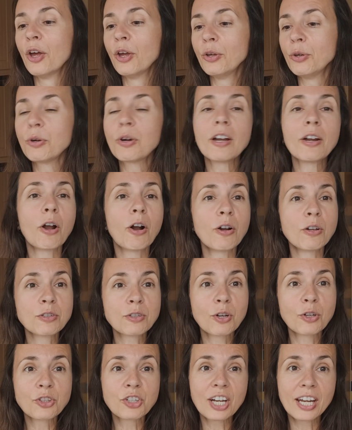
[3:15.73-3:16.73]
You can
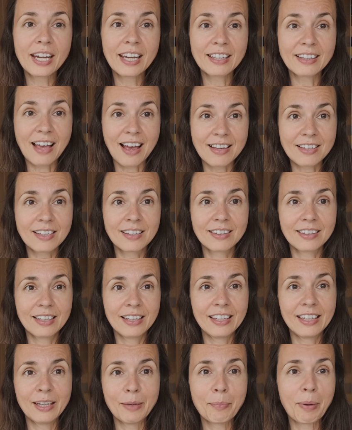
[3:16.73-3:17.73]
also drink it as a
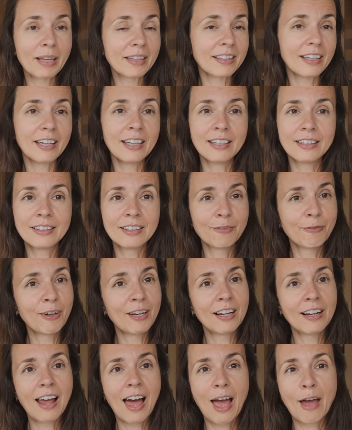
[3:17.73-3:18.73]
tea, but it
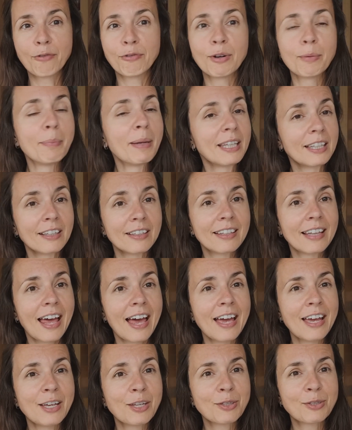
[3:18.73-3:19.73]
will have a bitter
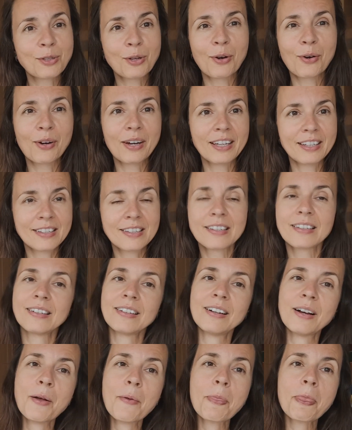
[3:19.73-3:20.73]
taste, so it's
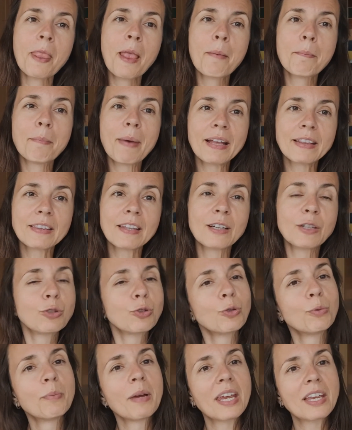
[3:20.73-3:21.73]
better
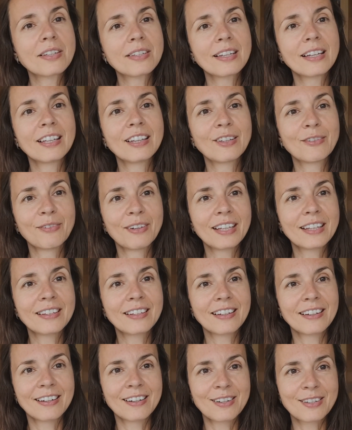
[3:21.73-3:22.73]
to mix it with
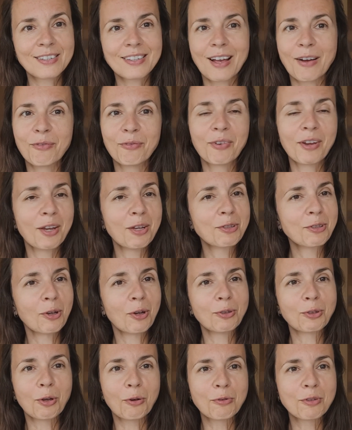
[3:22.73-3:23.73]
something
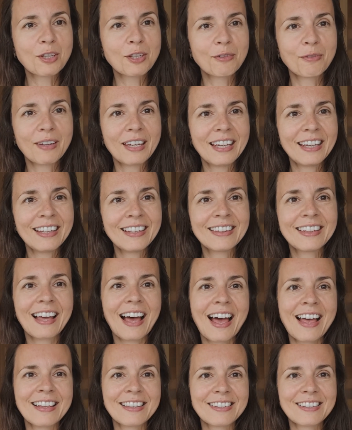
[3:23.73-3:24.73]
sort of sweet
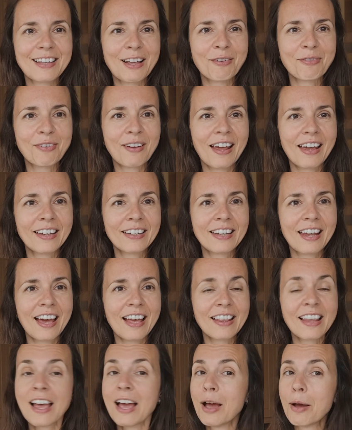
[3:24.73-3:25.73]
and stuff like
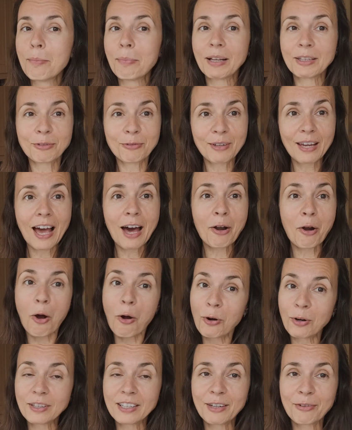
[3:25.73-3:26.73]
that. But we are
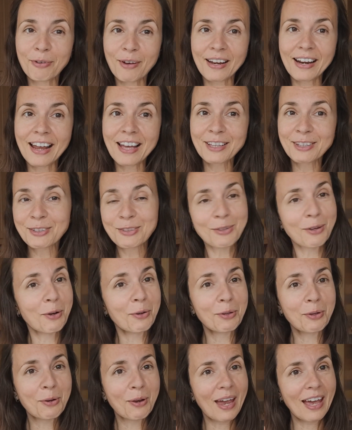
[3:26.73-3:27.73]
all different, so
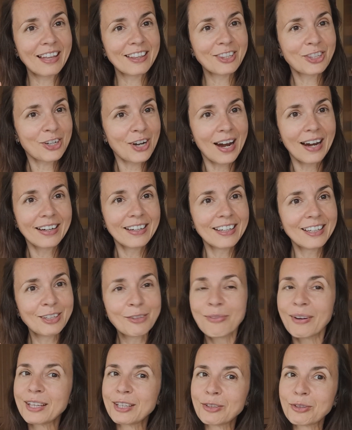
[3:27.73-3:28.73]
you can try it
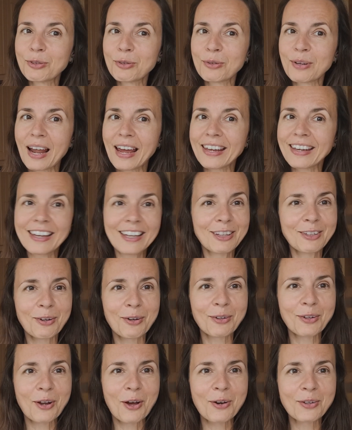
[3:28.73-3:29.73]
whether you like it or
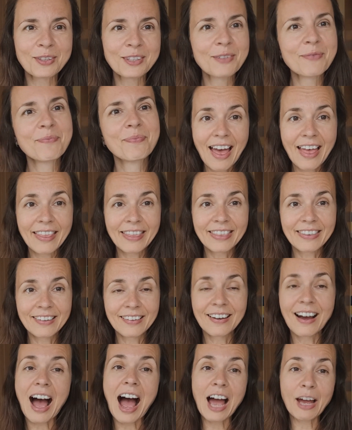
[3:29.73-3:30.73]
not. And
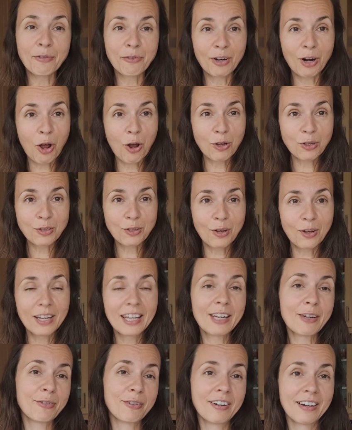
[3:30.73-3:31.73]
I will also
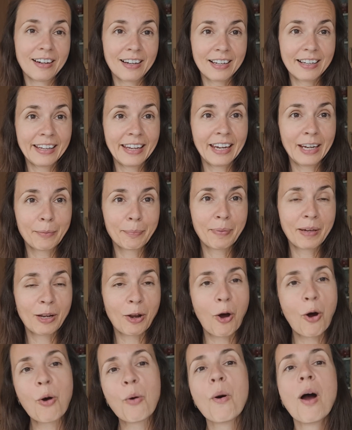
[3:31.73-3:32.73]
leave a link
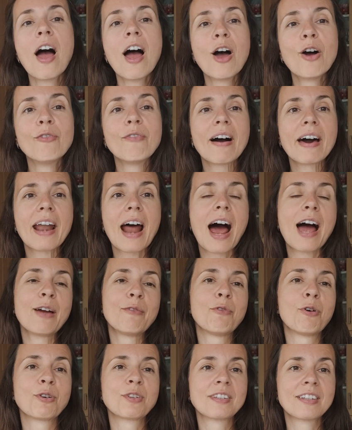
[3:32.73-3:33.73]
below where I
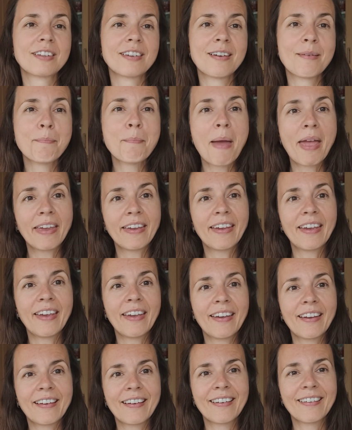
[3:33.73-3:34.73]
was
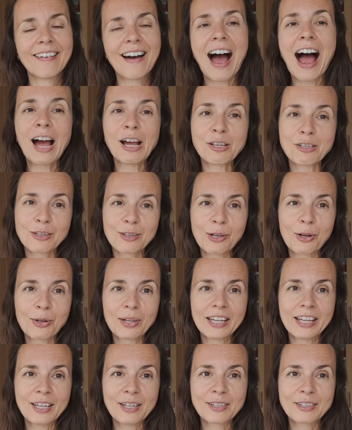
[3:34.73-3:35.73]
making ice
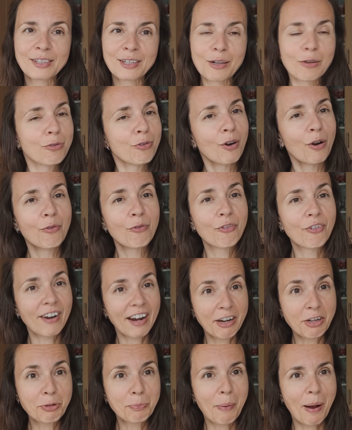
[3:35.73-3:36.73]
lollies from
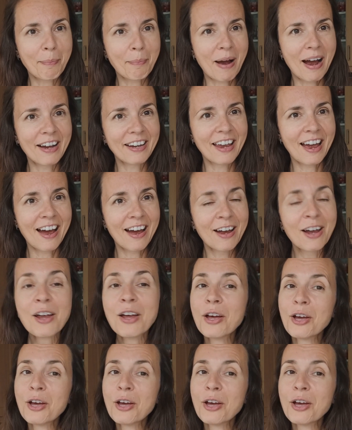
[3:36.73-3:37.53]
fresh papaya.